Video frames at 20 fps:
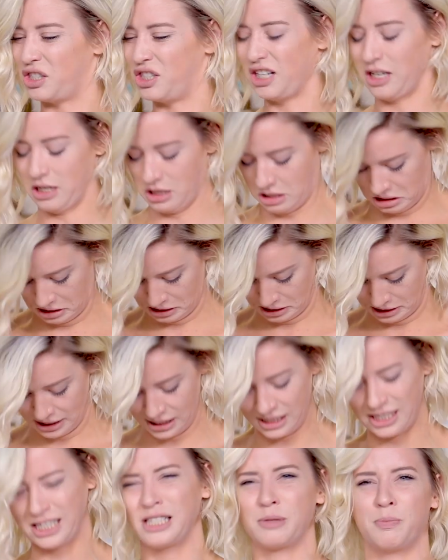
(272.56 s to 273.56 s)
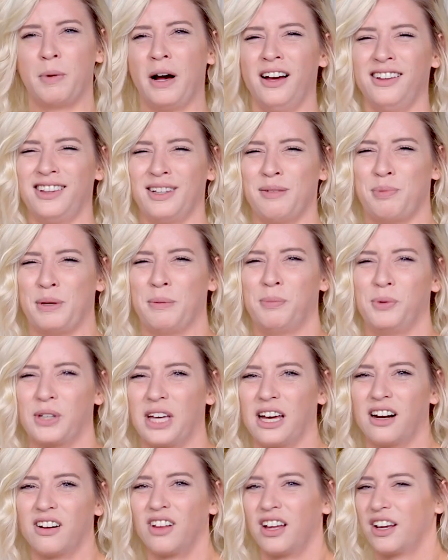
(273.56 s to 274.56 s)
do, is this a spot that people
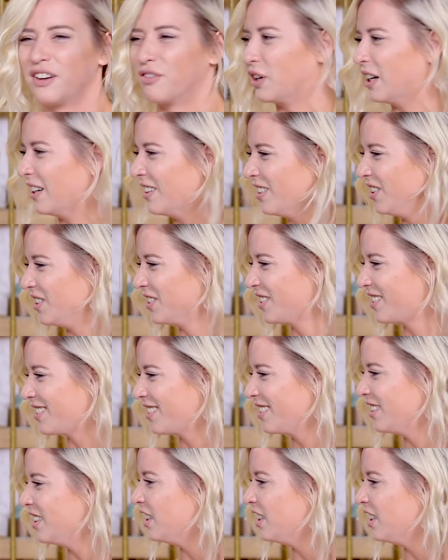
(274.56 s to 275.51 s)
get a lot of wrinkles?